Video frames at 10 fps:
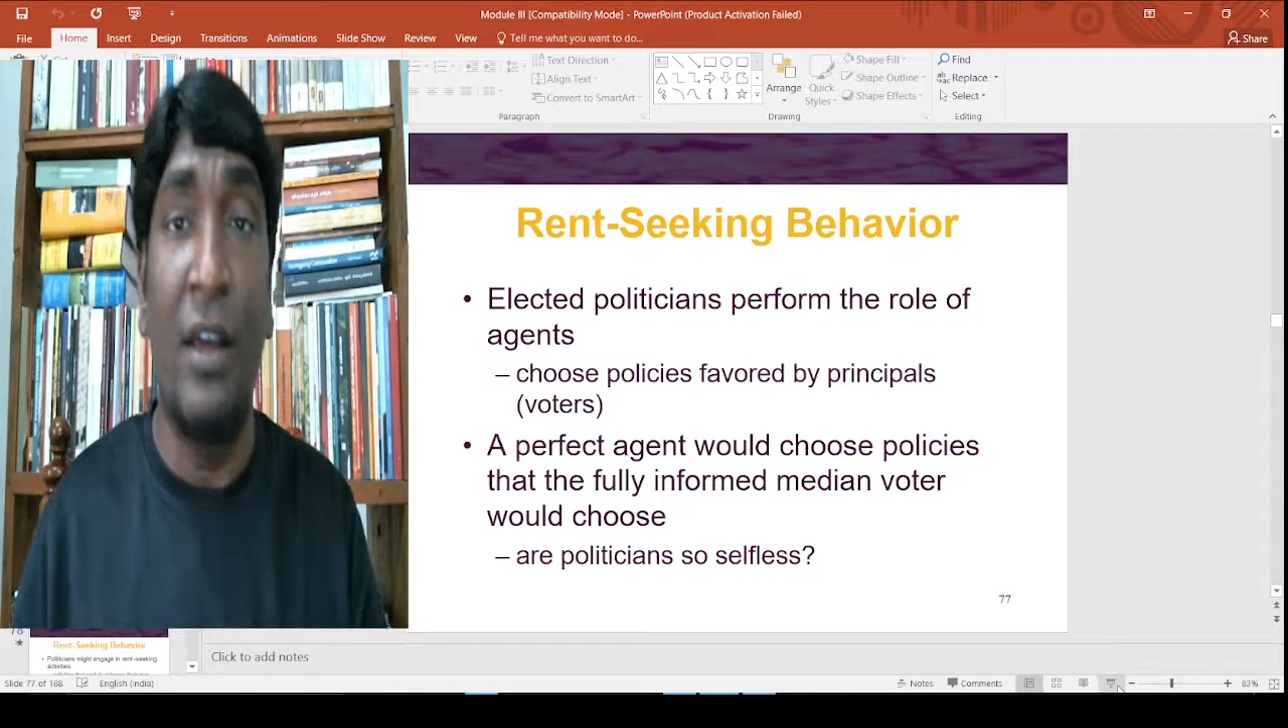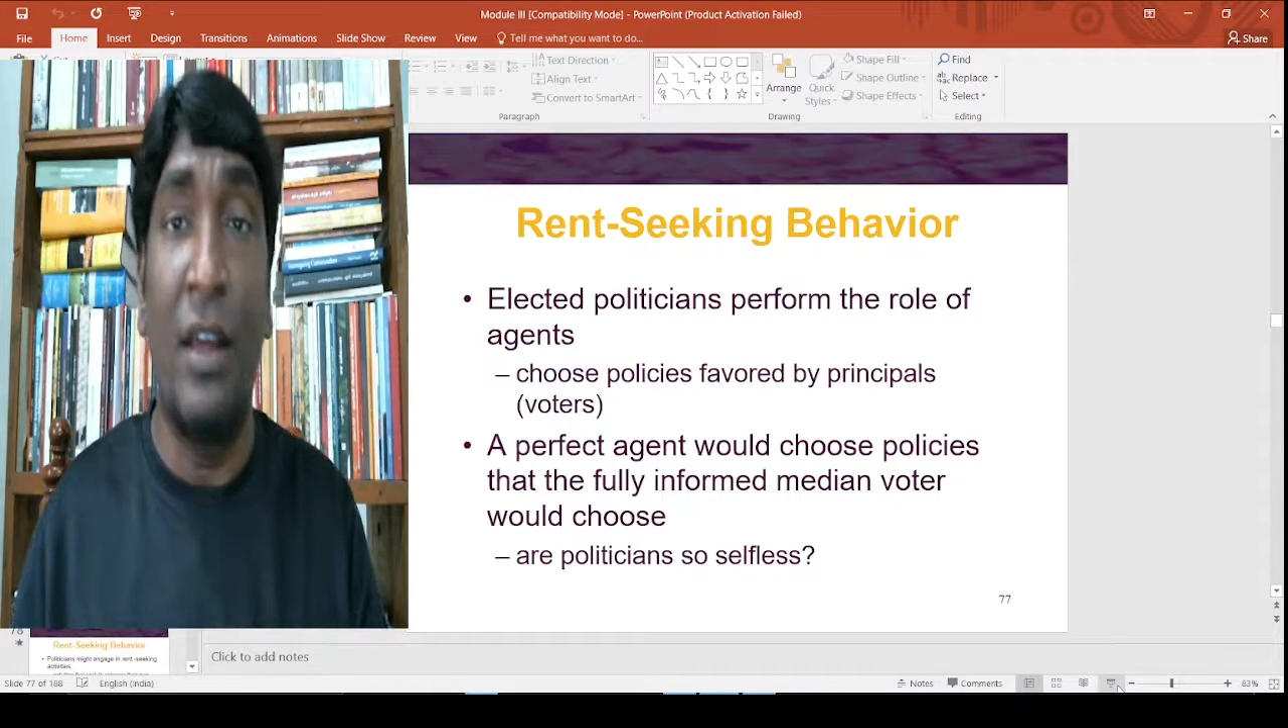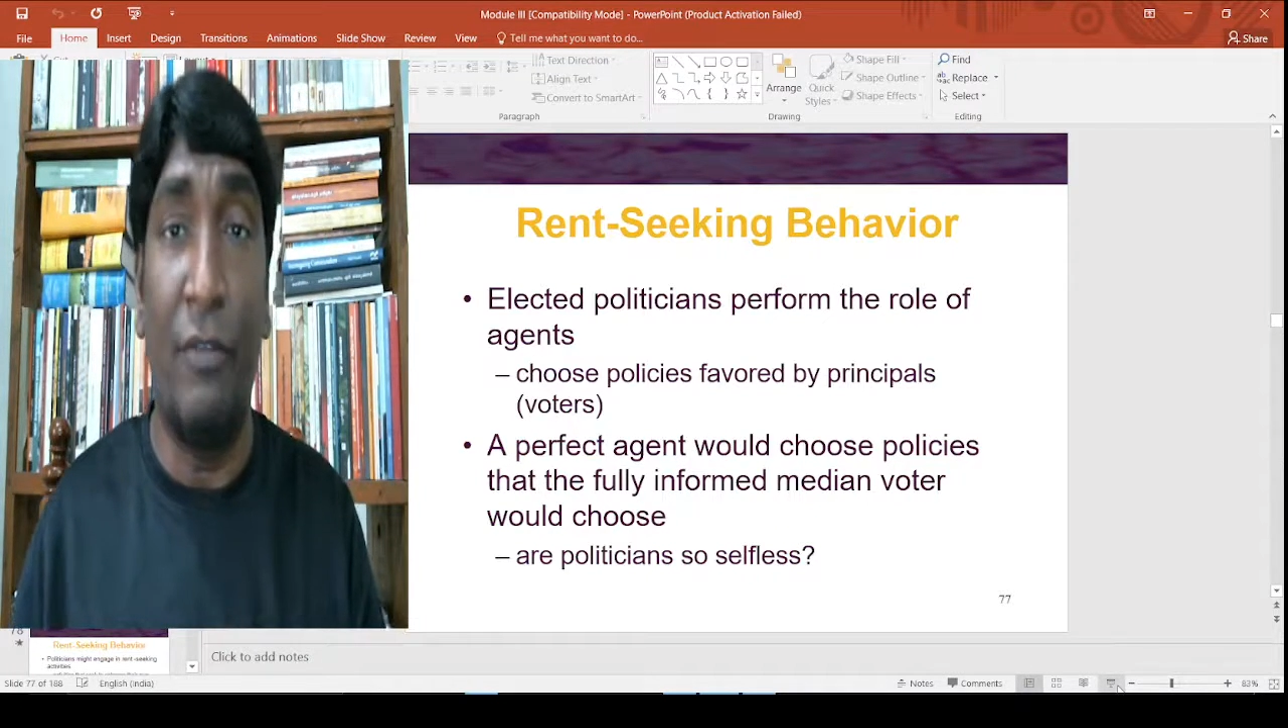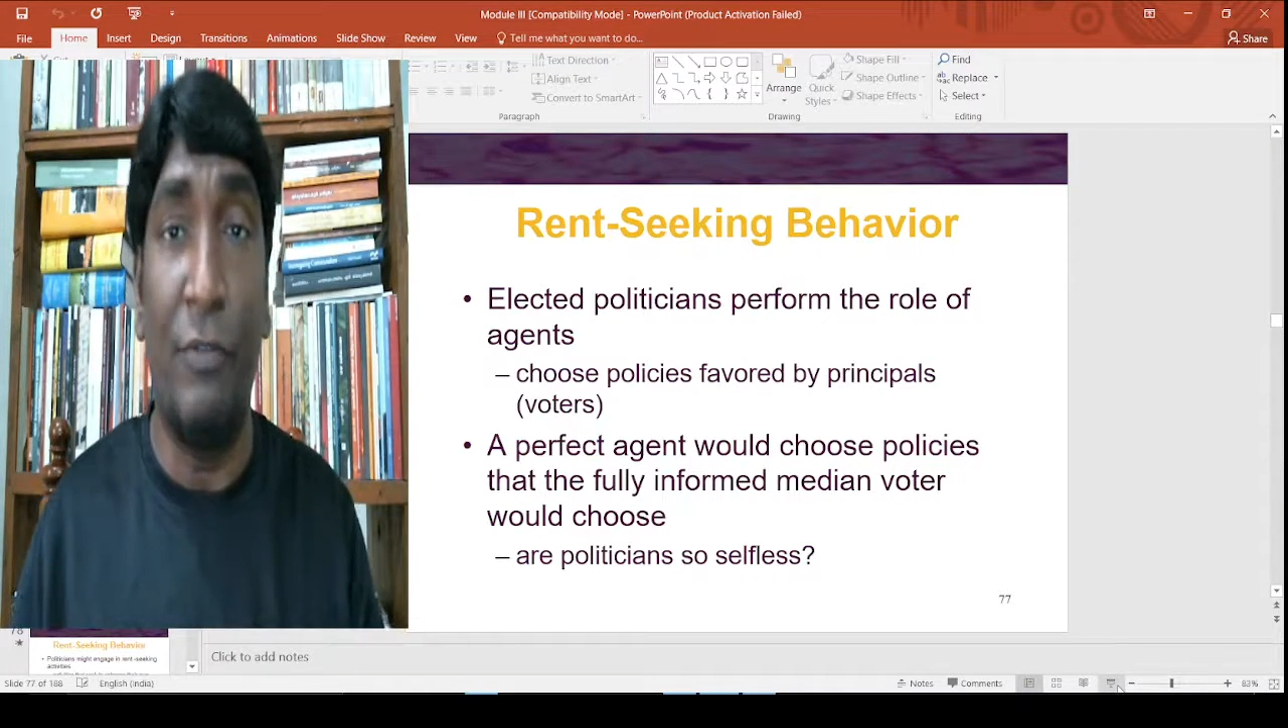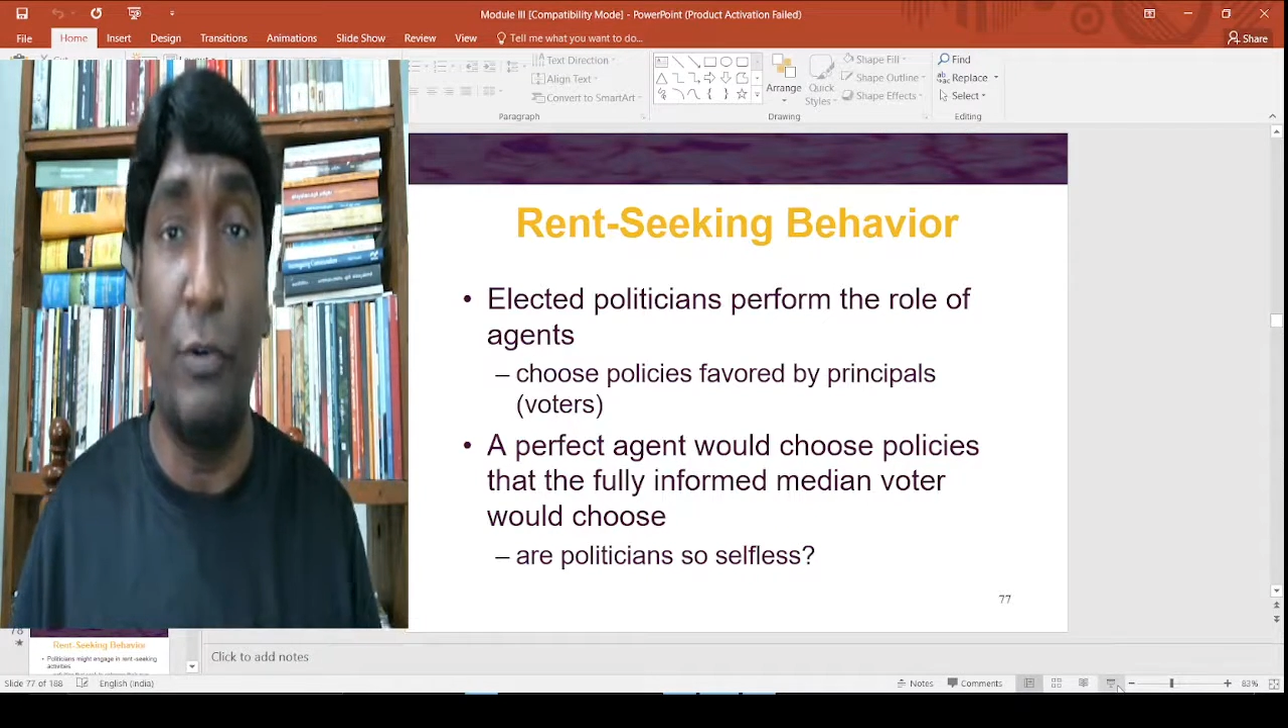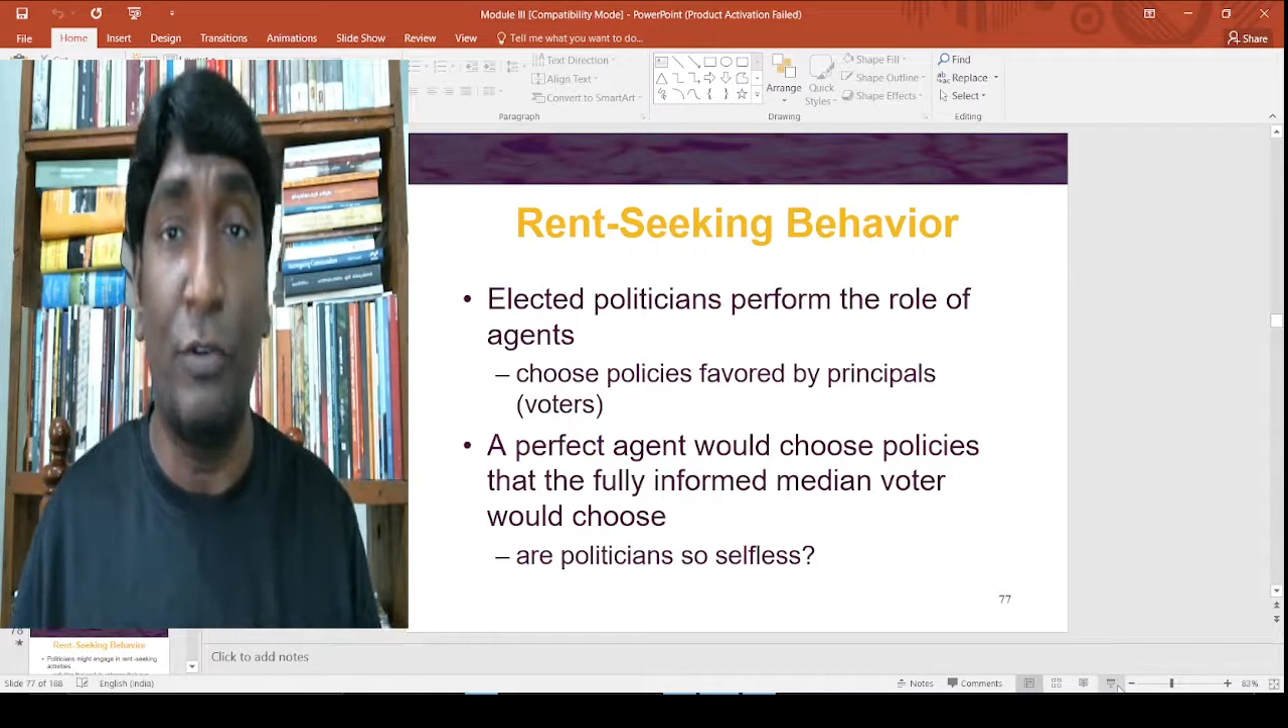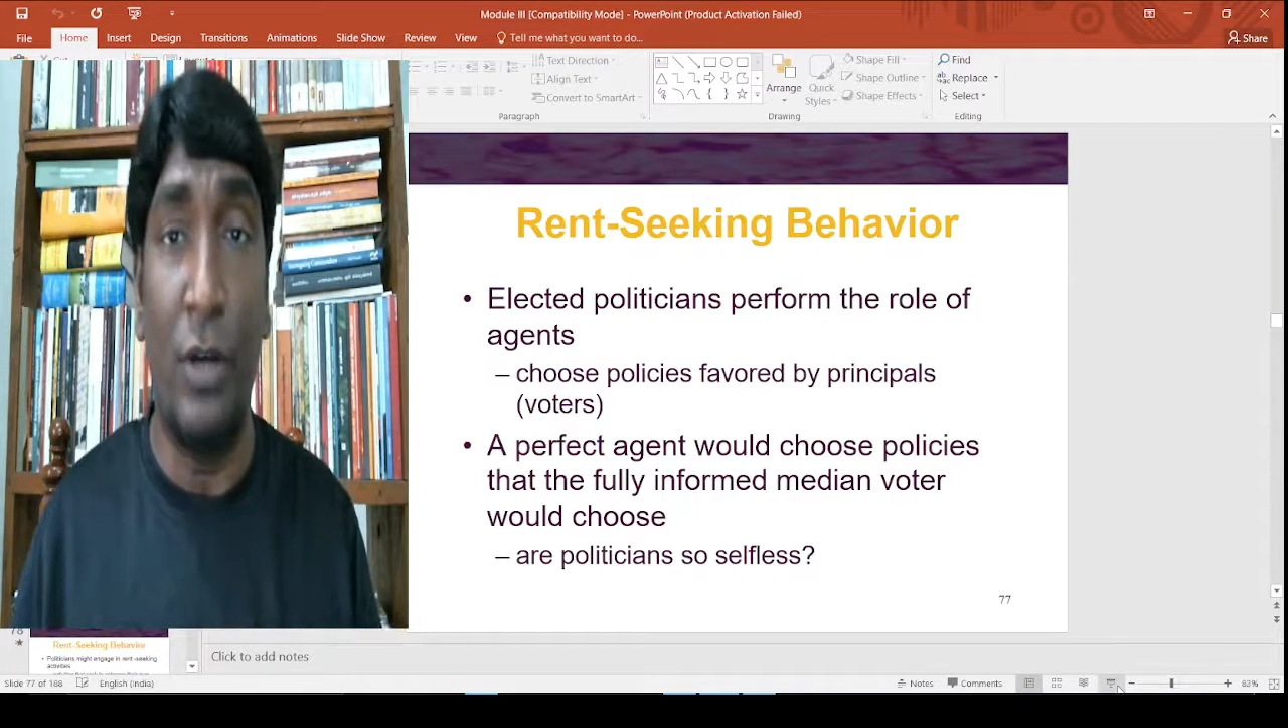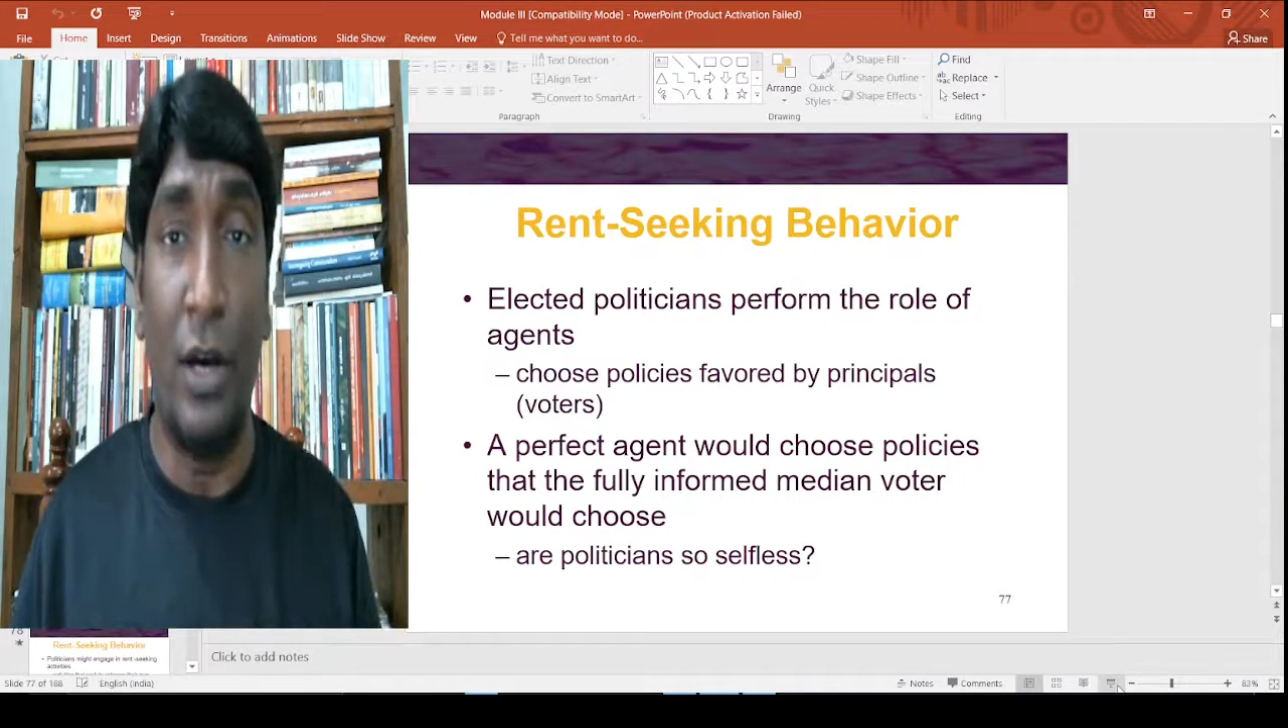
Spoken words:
if you